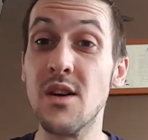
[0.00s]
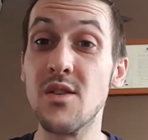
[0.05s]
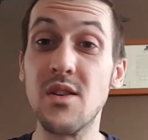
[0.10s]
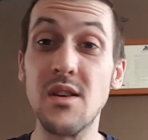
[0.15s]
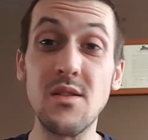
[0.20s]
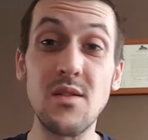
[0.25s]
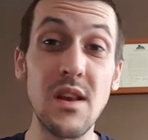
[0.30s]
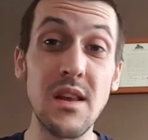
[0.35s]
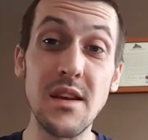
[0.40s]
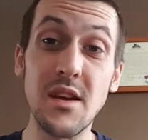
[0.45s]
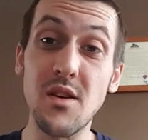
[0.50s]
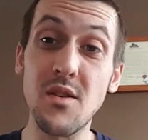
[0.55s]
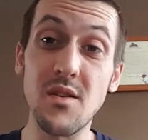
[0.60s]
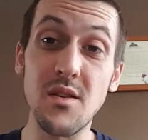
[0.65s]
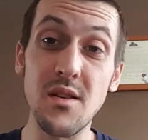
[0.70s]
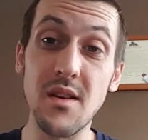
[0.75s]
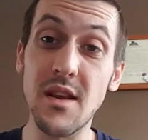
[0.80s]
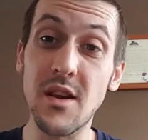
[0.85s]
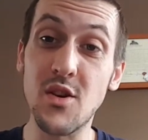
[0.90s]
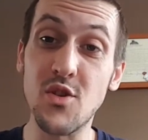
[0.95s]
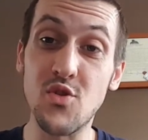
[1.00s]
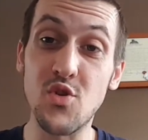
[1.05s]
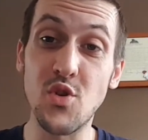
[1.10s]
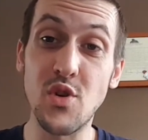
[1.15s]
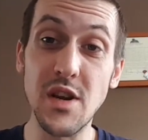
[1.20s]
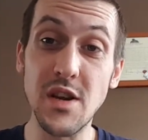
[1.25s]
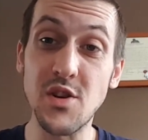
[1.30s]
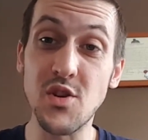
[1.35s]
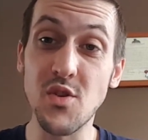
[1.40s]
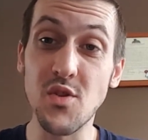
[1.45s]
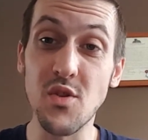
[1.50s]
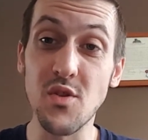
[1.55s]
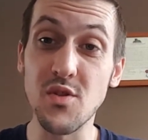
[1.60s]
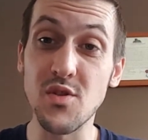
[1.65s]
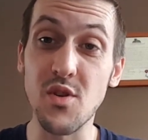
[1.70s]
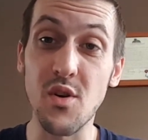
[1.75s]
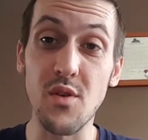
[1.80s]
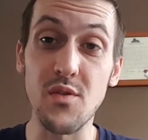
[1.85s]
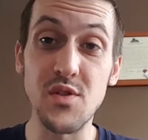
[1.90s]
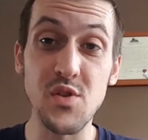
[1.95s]
it's like a traditional
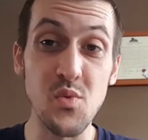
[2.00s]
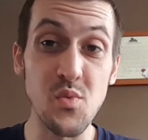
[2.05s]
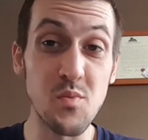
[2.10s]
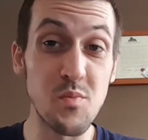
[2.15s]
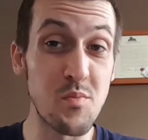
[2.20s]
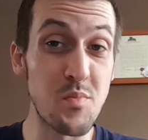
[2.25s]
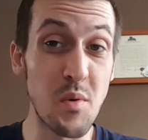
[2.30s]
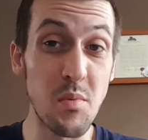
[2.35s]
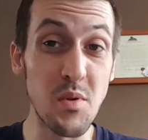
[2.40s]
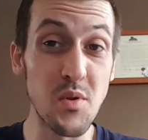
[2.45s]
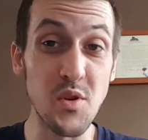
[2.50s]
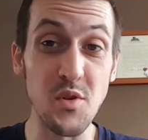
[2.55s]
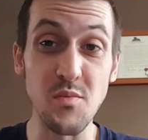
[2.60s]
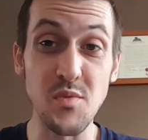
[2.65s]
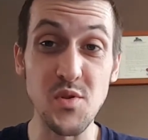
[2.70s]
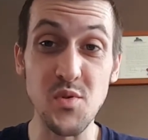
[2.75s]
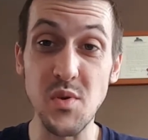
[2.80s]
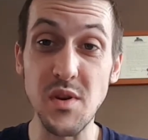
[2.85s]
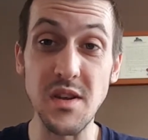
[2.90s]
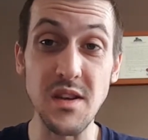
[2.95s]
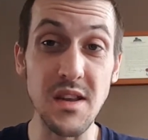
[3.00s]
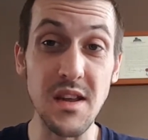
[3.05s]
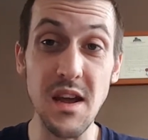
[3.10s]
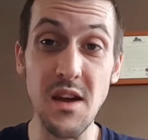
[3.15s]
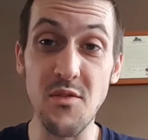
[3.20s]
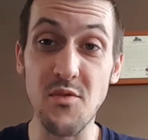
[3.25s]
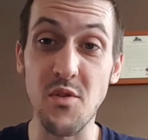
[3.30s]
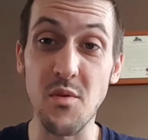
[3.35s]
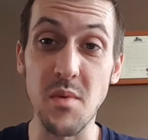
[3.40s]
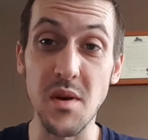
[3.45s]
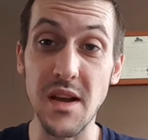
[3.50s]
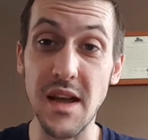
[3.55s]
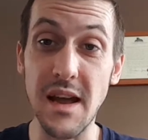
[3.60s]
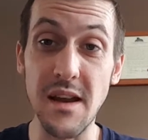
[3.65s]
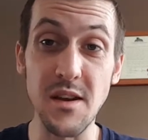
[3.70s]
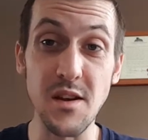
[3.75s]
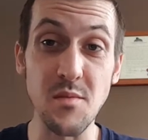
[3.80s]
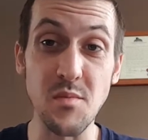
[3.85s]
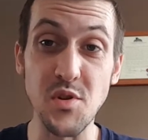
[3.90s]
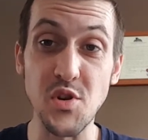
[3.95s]
sort of bubblegum sweet you get from a
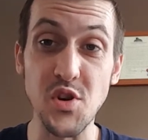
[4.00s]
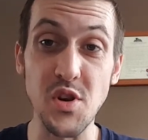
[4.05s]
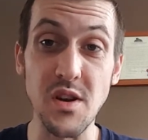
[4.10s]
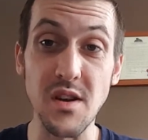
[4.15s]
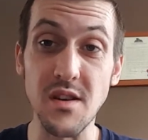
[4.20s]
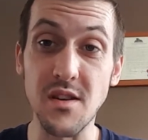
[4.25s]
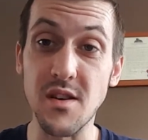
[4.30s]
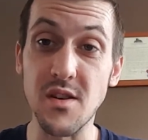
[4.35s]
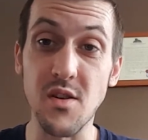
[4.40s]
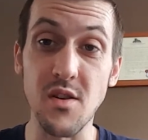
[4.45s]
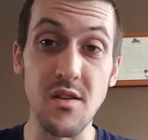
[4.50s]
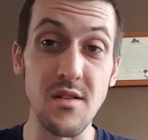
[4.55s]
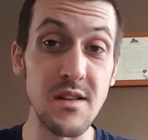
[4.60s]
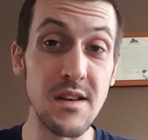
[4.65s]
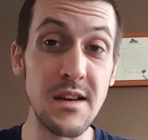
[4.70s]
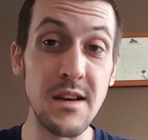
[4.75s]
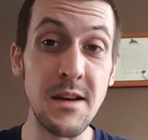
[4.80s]
candy machine, you know.